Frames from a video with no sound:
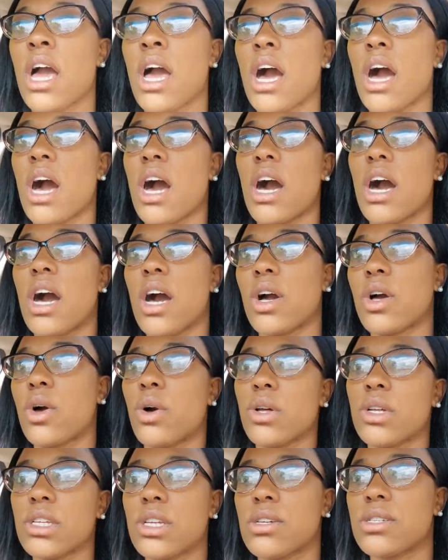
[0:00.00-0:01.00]

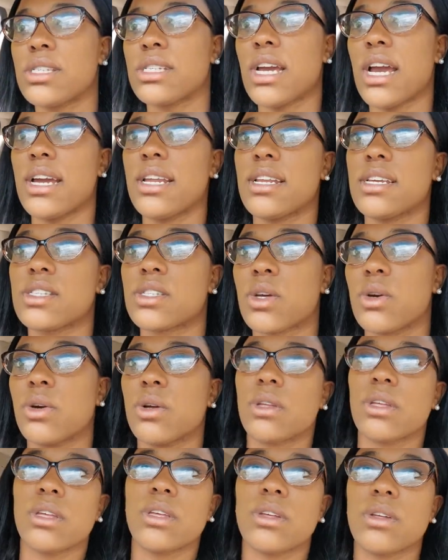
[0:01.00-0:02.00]
cholecystitis,
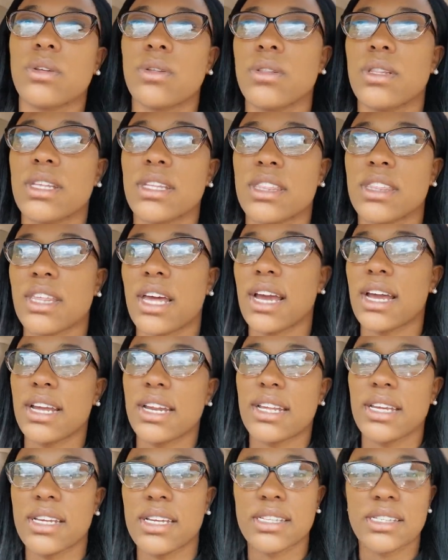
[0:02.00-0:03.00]

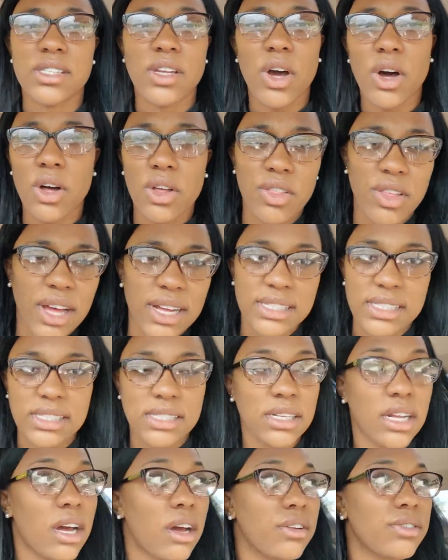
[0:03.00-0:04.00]
cholelithitis, all that
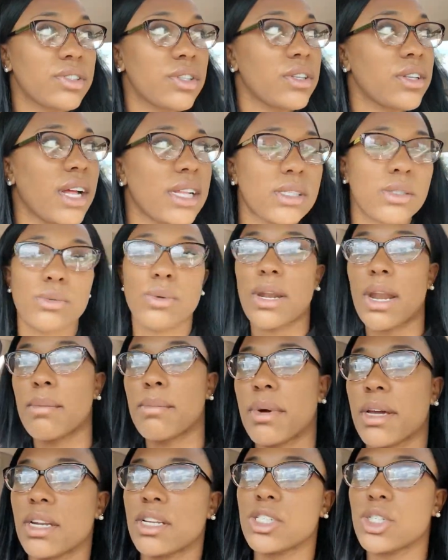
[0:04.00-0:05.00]
stuff. So that's what I'm
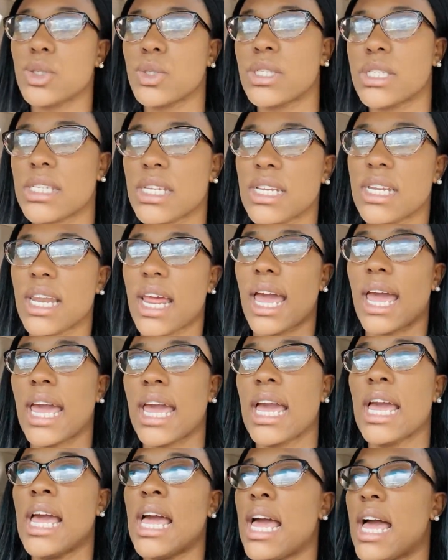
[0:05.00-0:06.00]
going to do tonight.
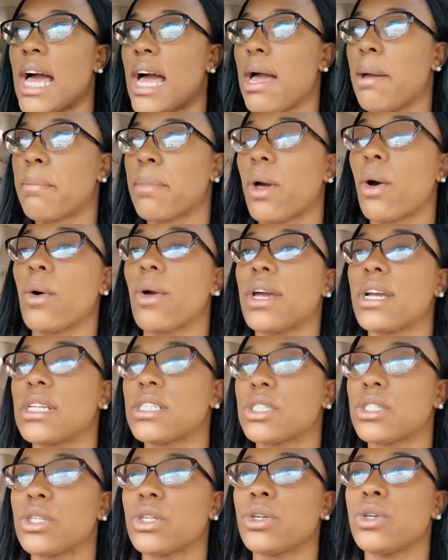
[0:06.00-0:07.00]
I'm going
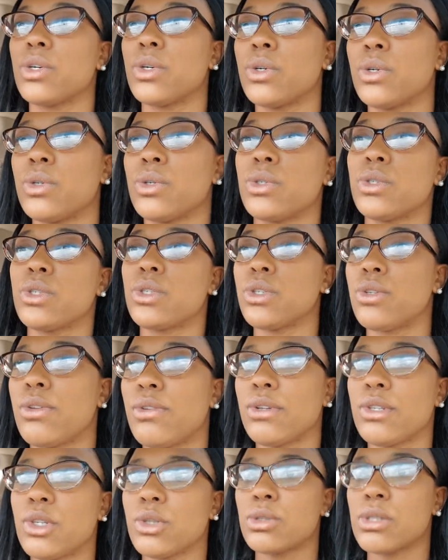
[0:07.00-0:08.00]
to
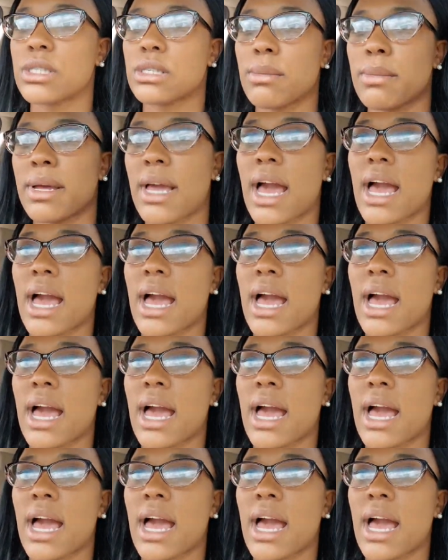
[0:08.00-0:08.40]
do some,